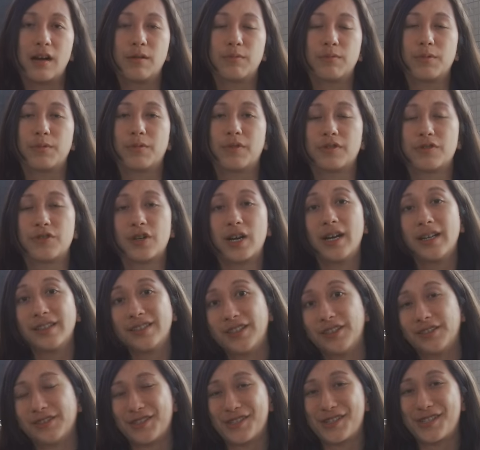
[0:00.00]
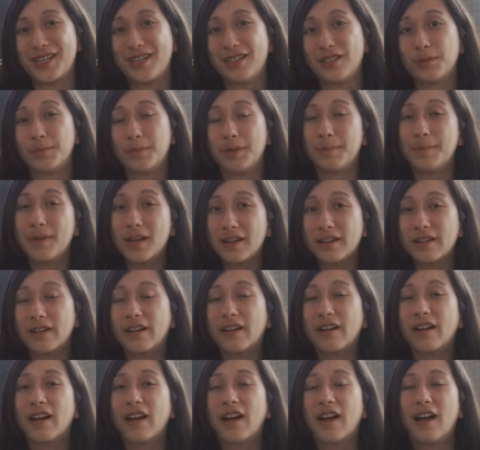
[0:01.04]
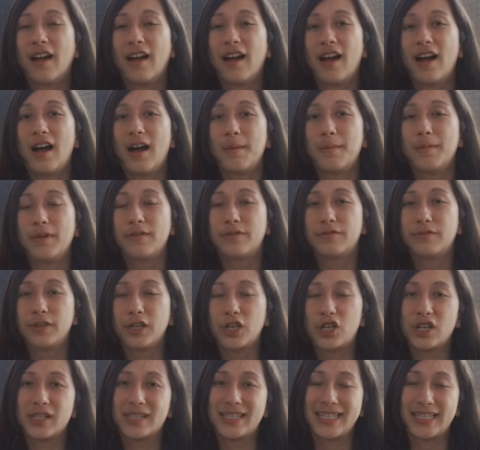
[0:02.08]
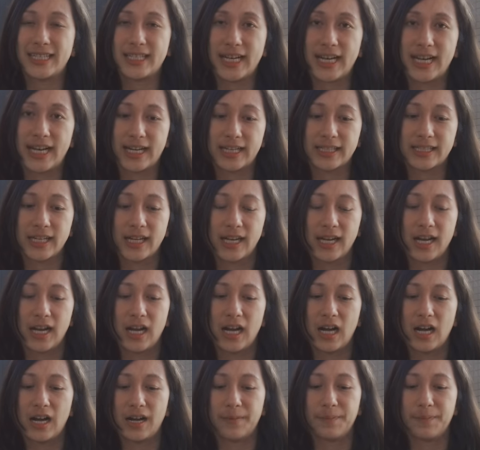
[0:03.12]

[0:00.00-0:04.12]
We were trying to understand a little bit better if we could detect